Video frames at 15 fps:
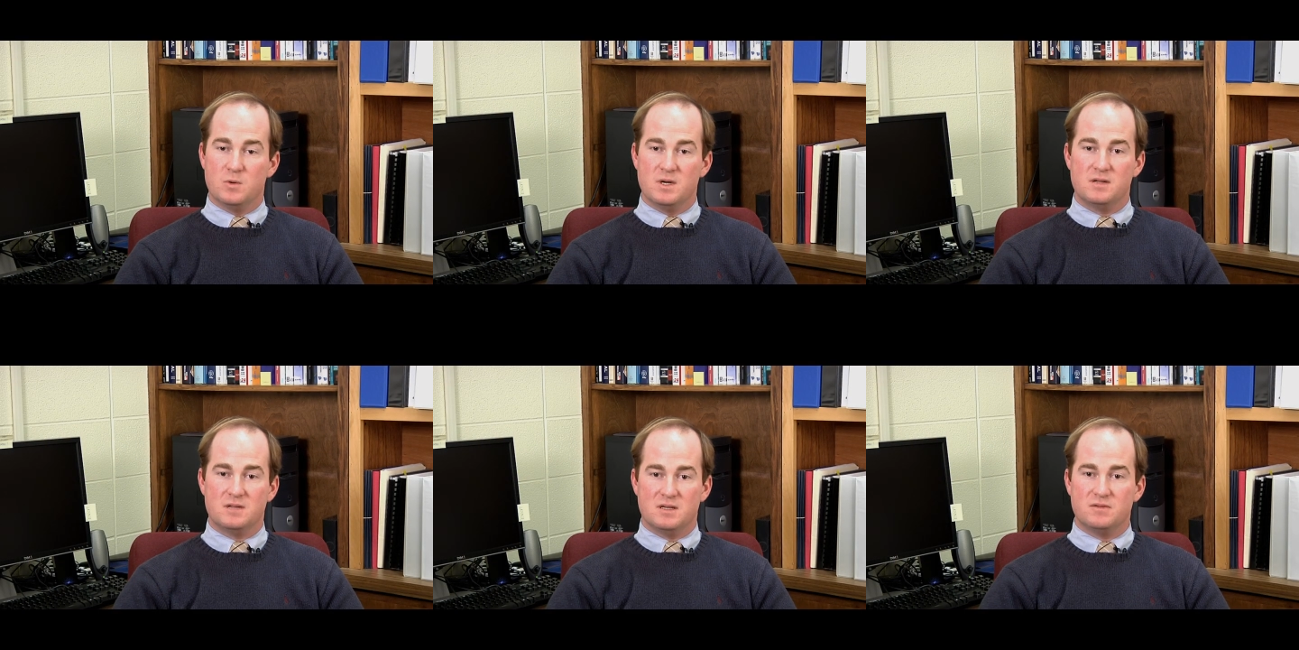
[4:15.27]

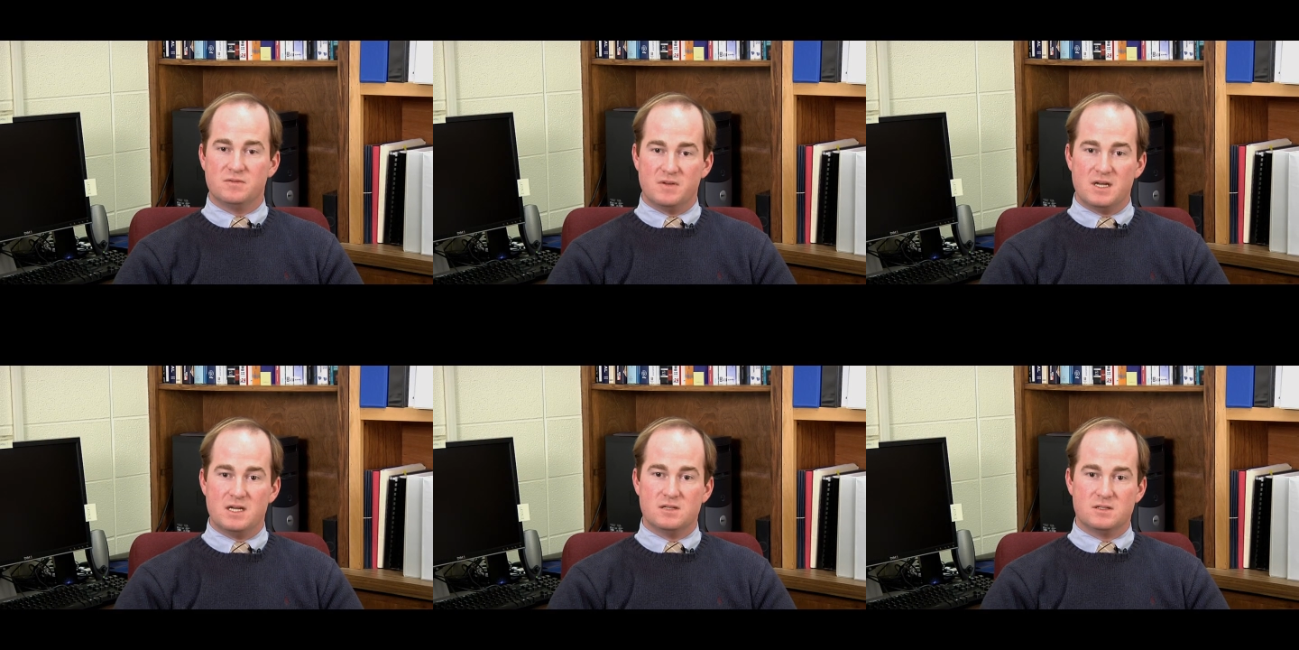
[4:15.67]
with and
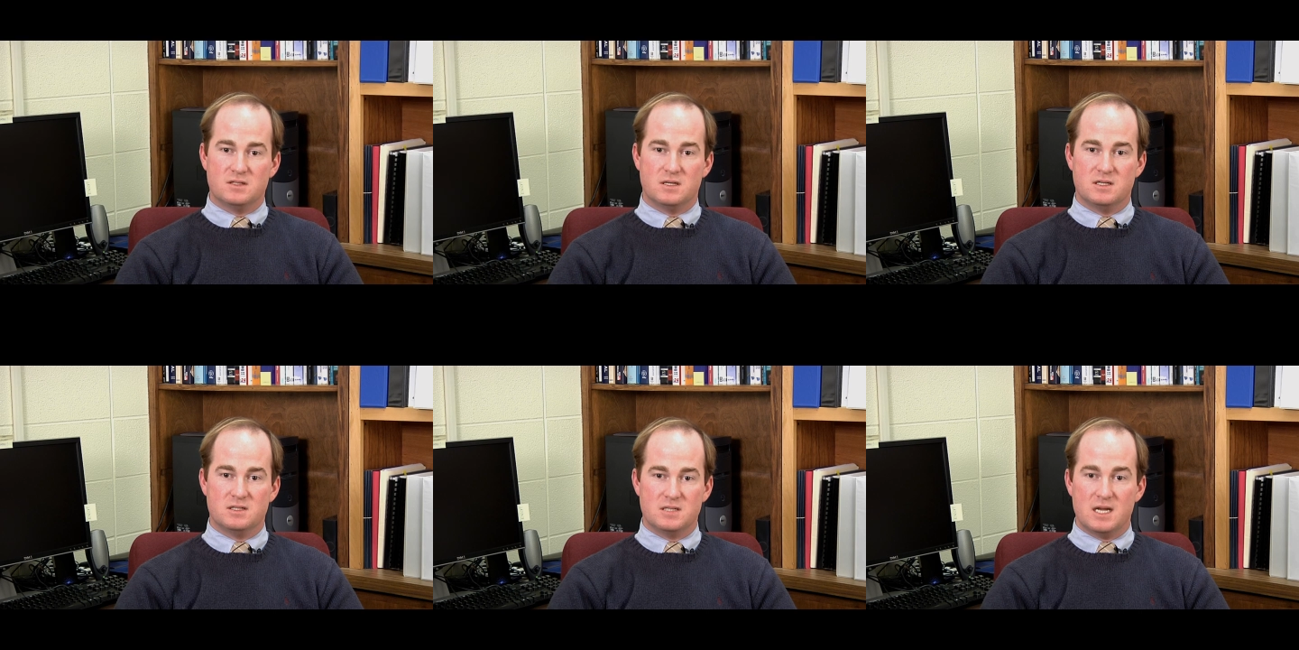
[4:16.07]
face
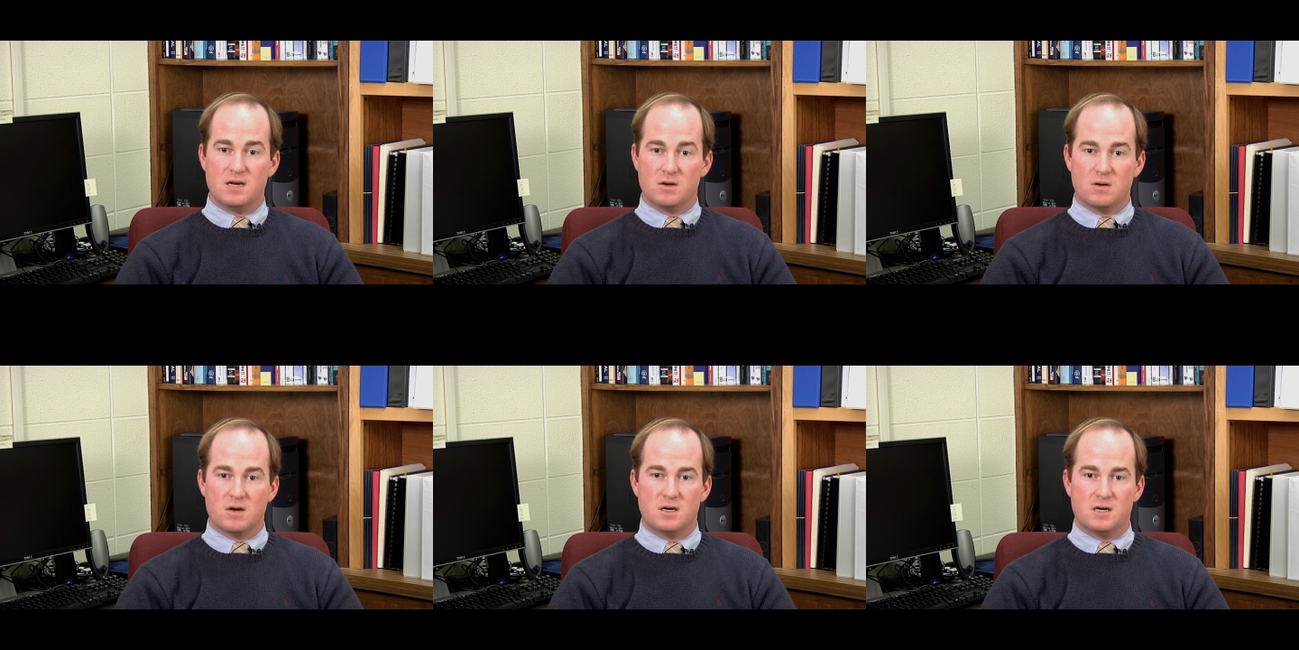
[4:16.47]
state
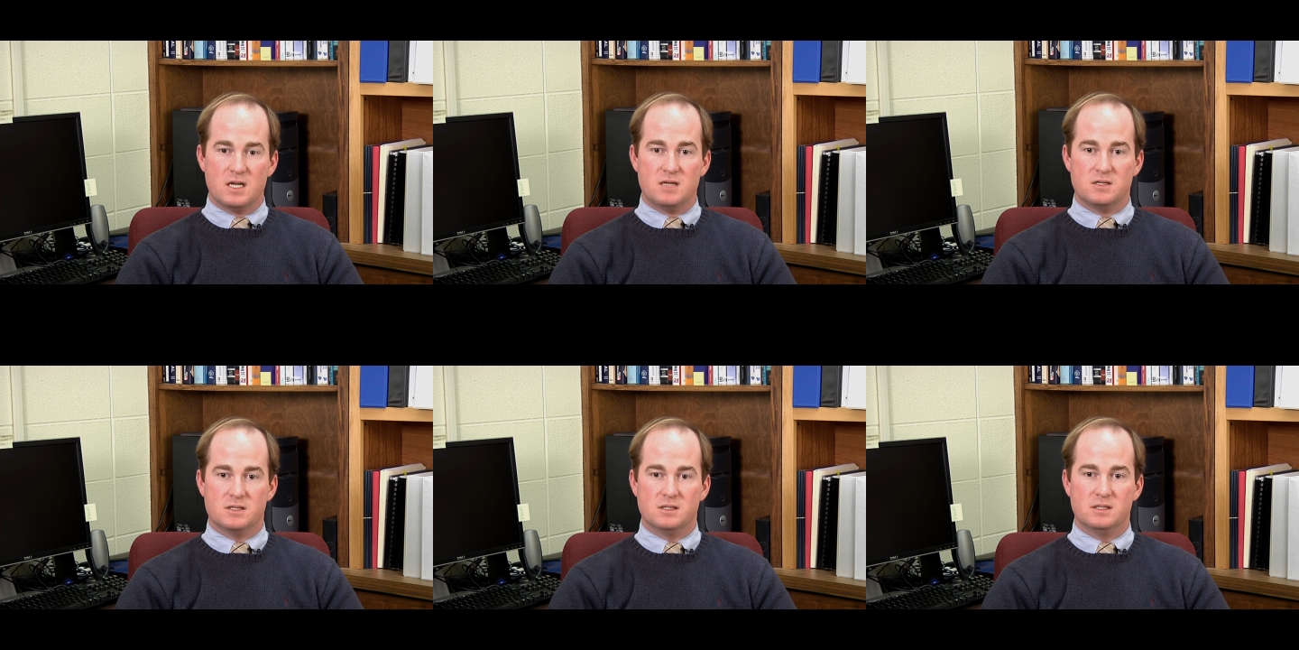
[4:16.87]

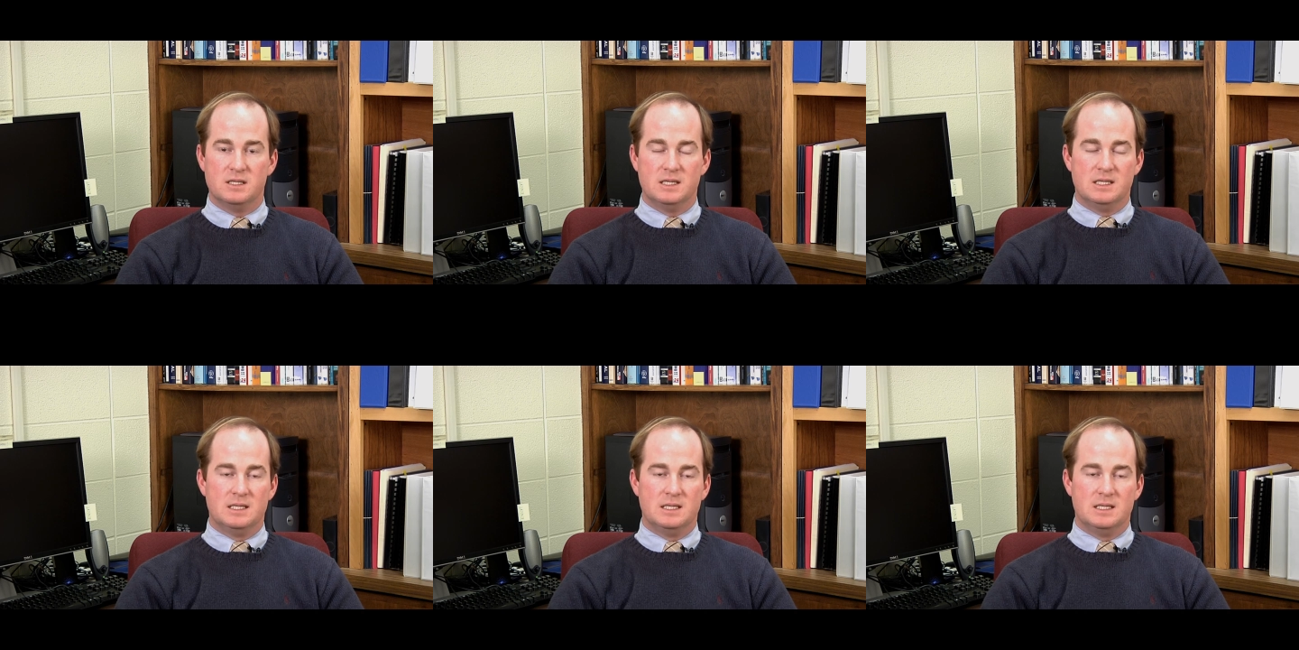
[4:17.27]
accreditation.